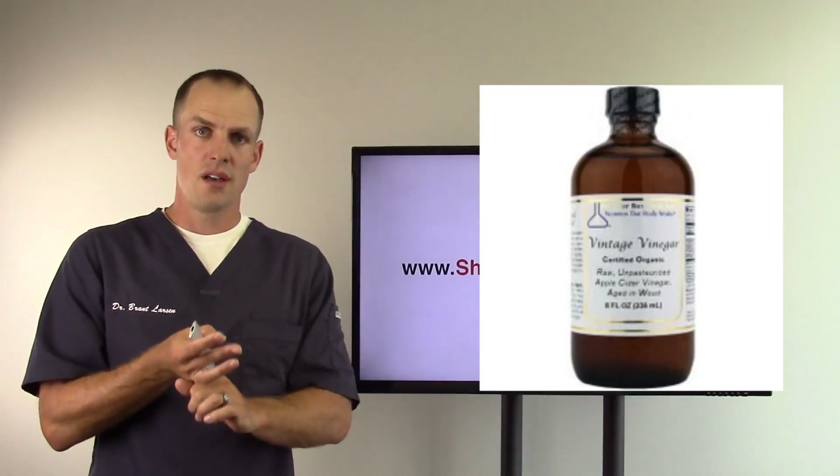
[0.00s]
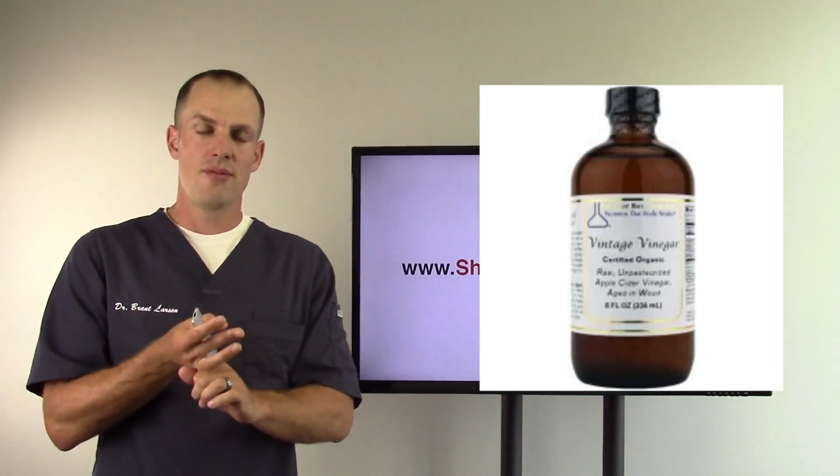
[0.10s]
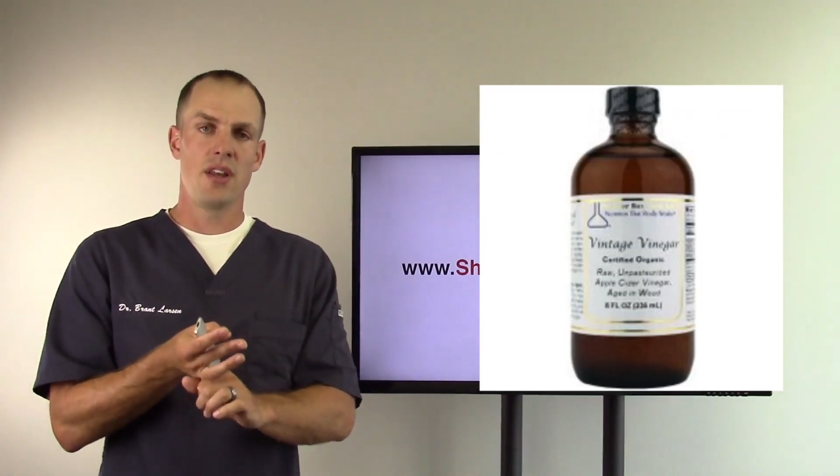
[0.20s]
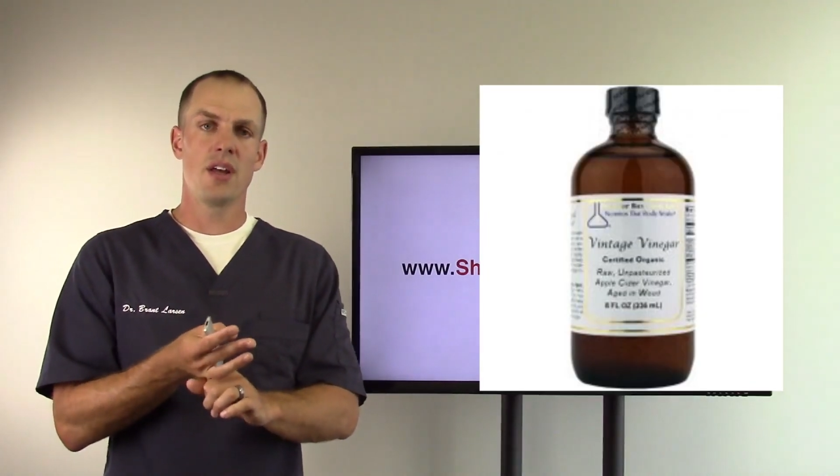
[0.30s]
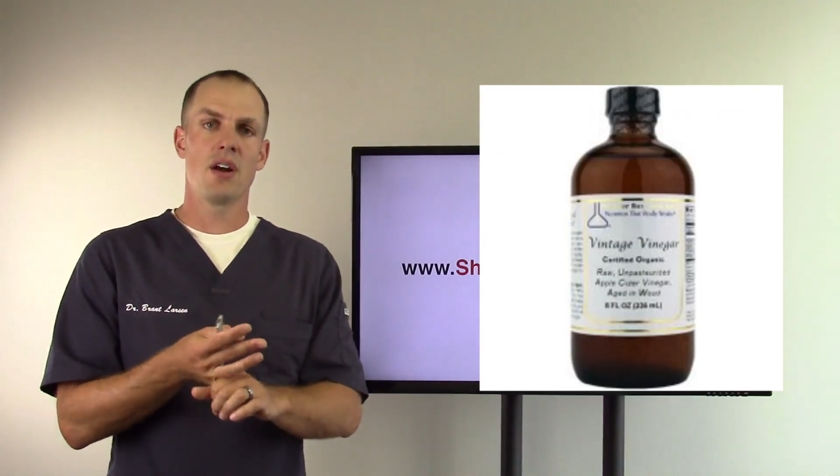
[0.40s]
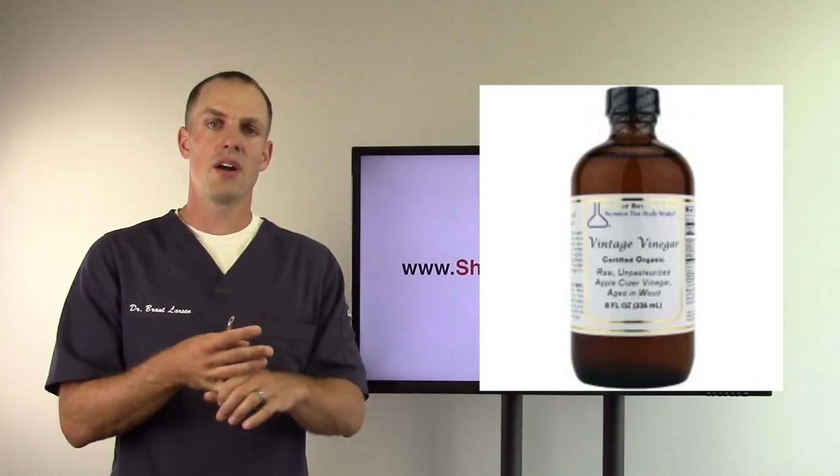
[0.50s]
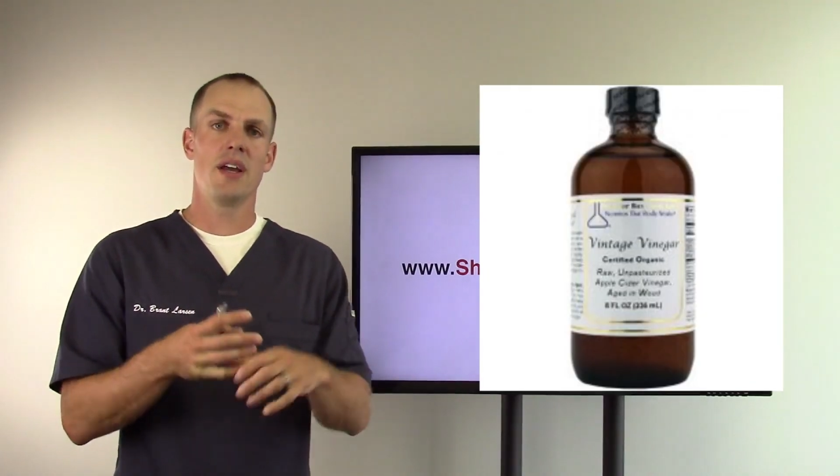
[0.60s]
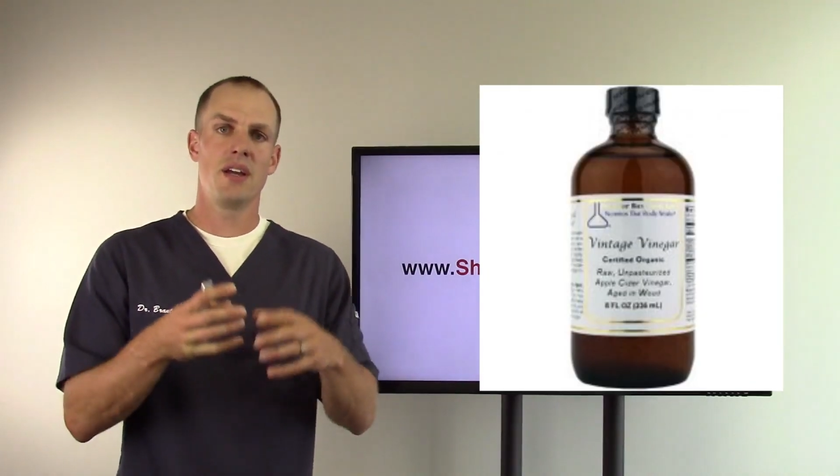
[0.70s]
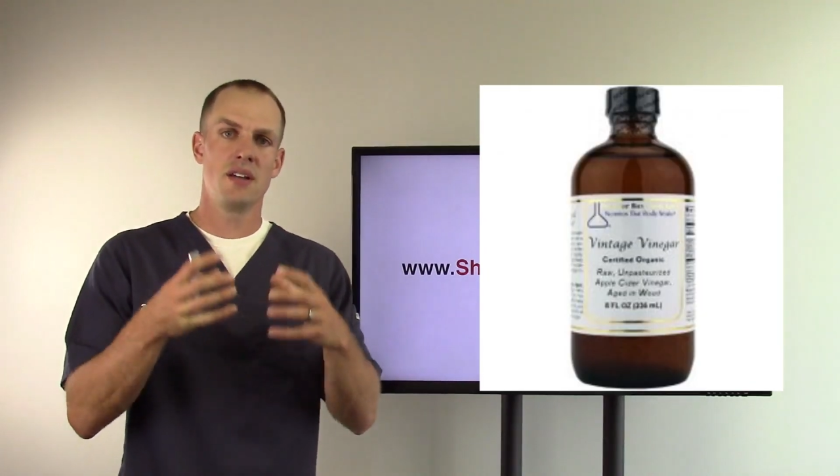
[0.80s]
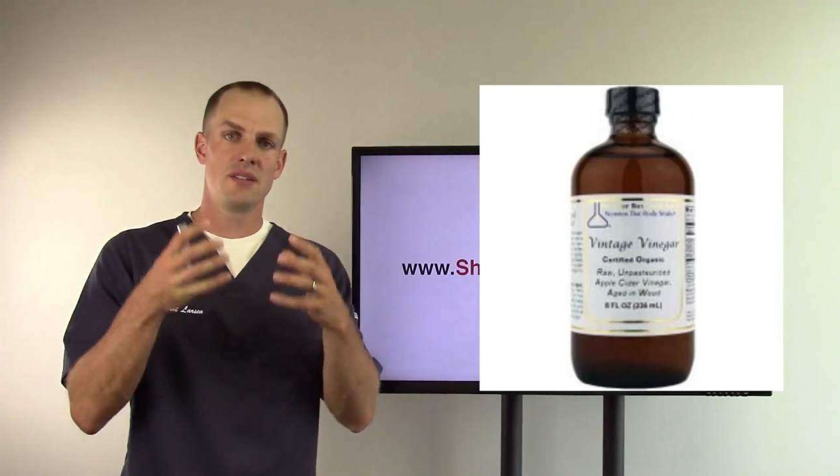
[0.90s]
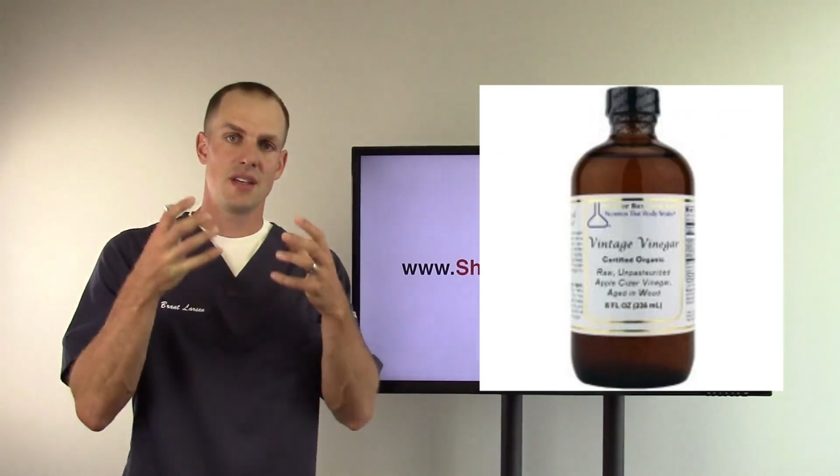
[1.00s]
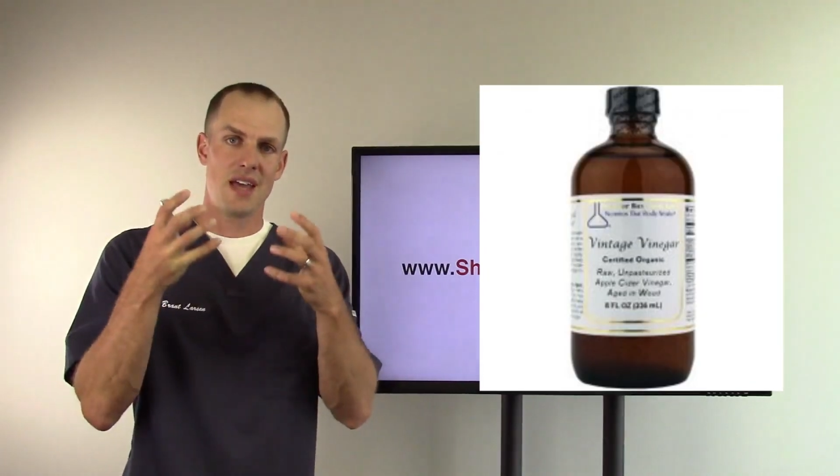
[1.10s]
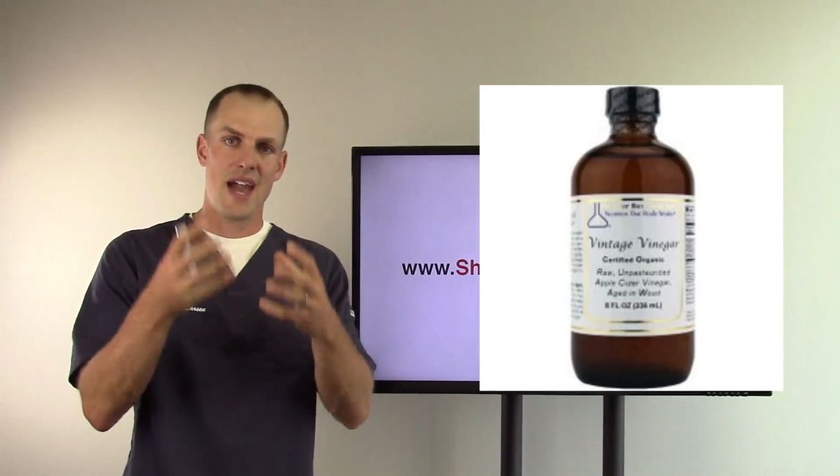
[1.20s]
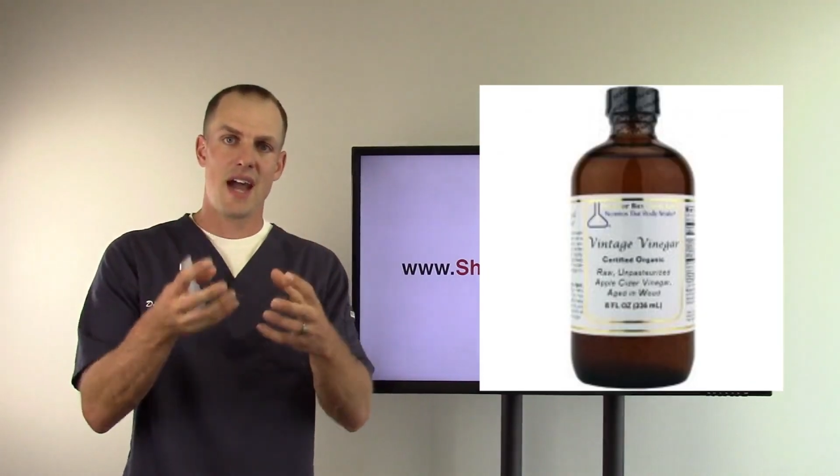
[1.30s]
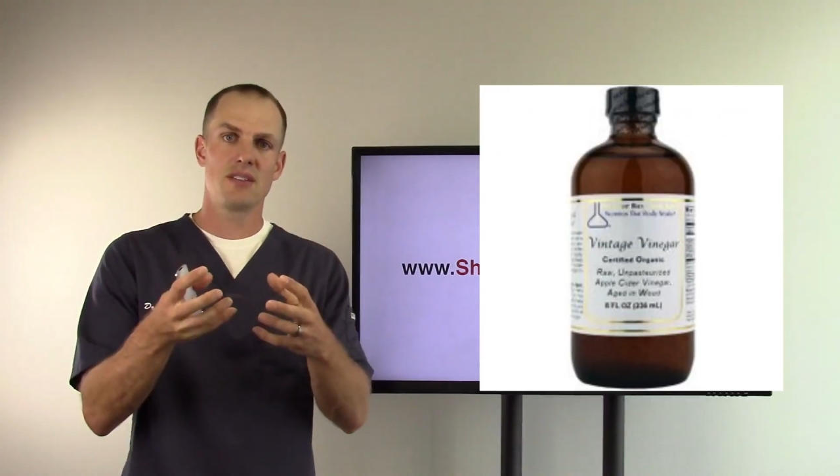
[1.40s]
Vinegar is
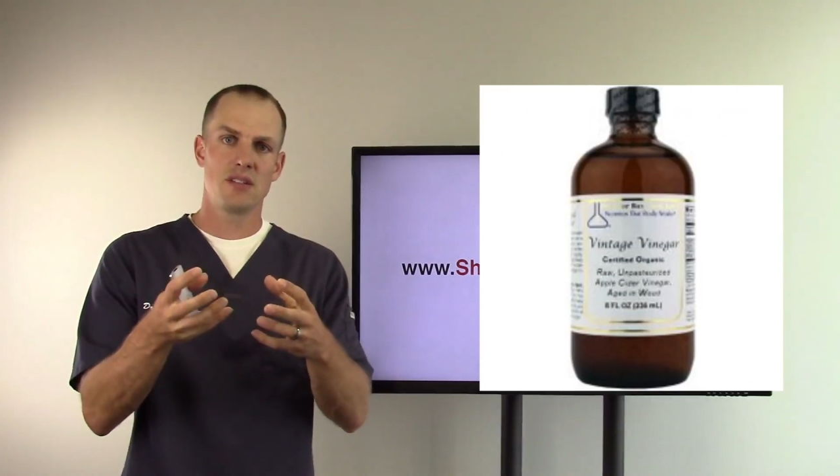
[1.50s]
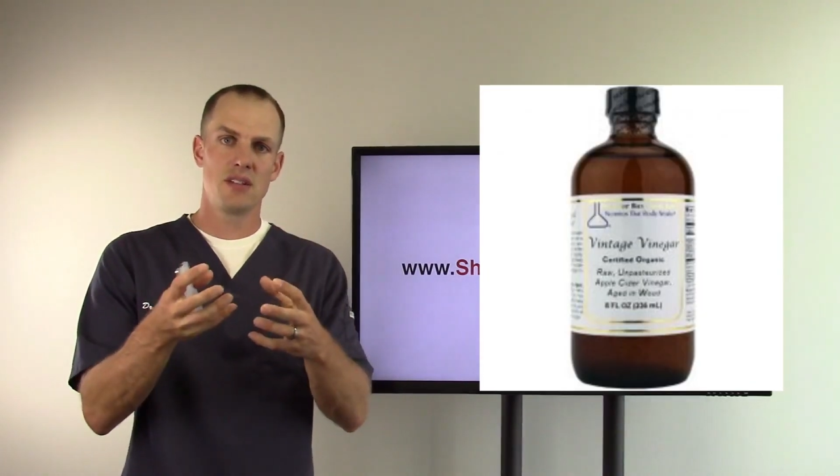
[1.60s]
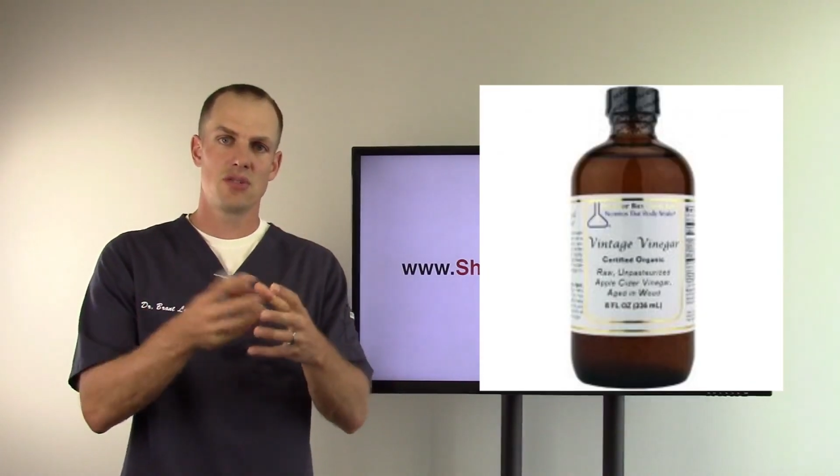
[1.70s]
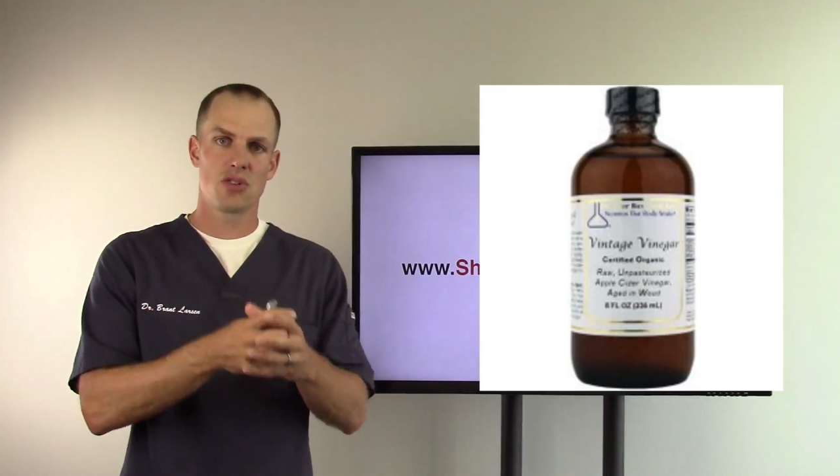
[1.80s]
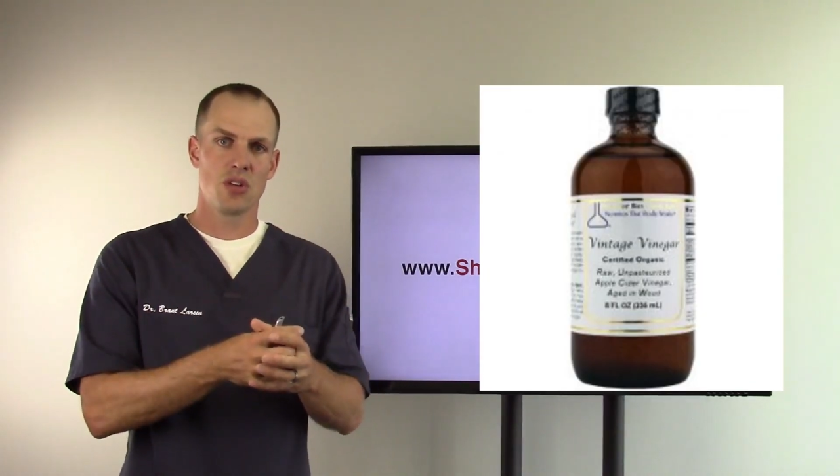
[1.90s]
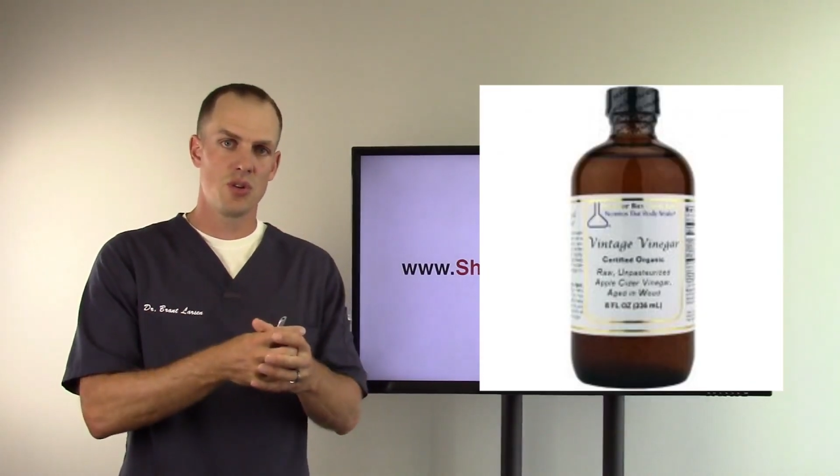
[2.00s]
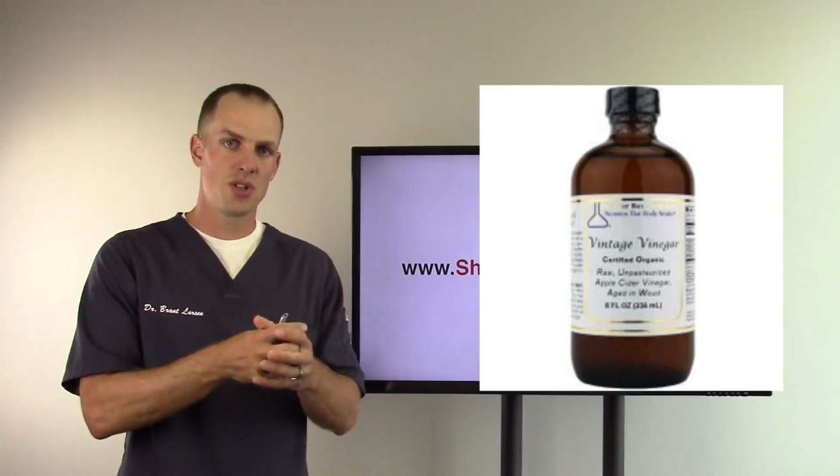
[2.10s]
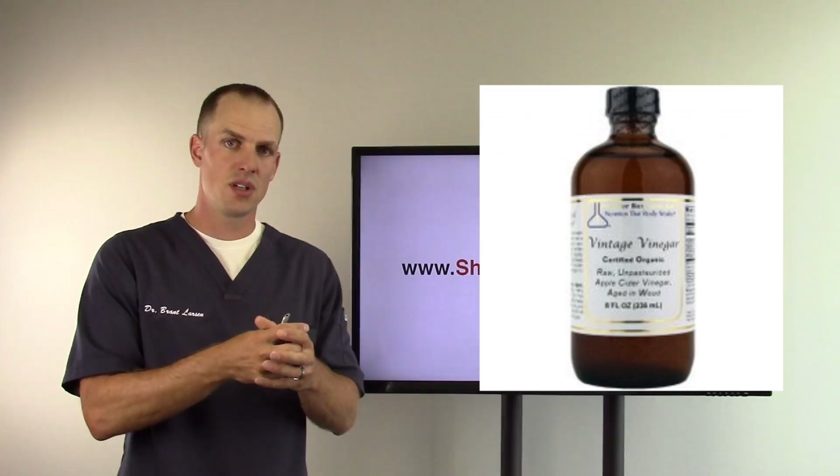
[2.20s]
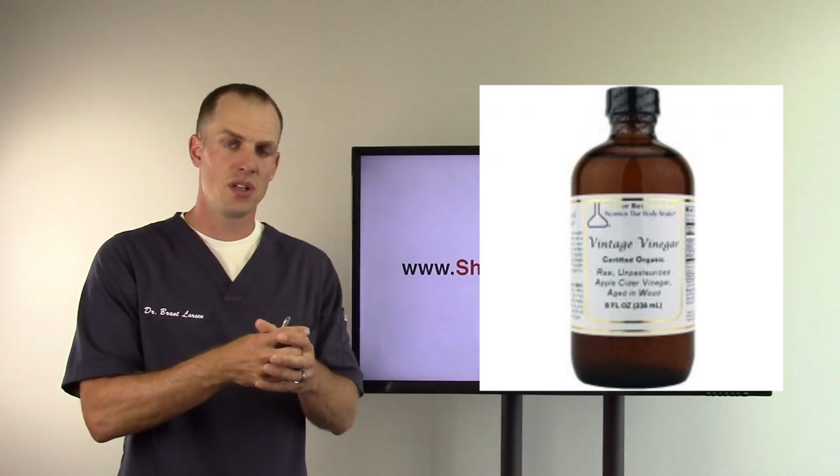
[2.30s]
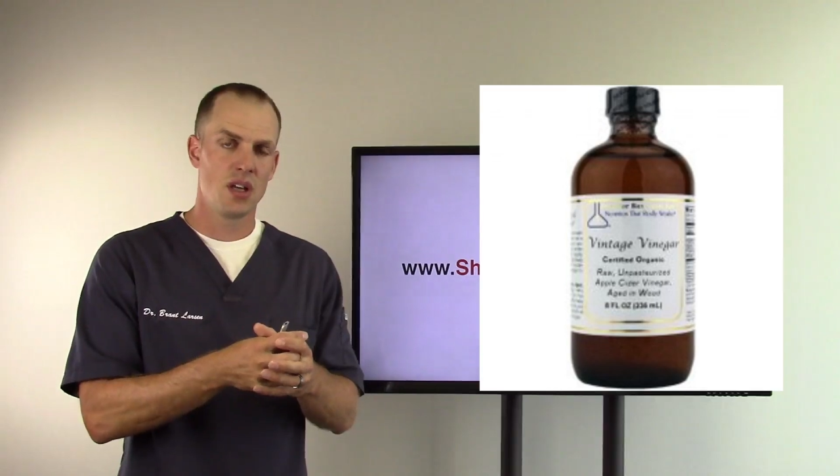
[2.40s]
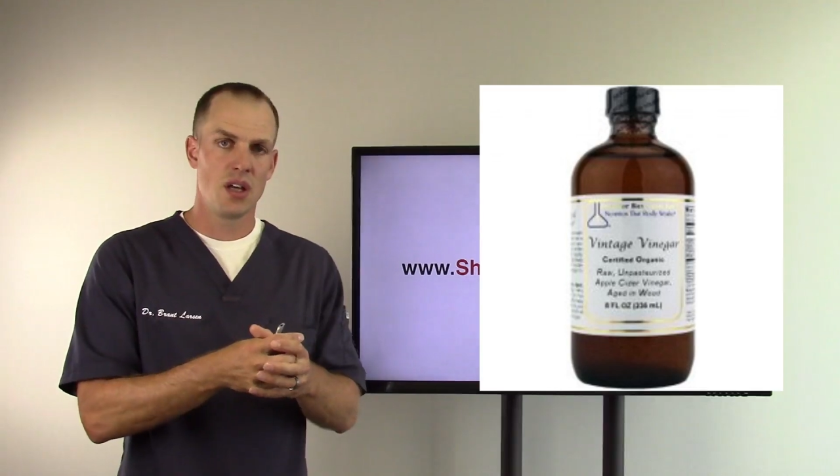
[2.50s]
an acid solution.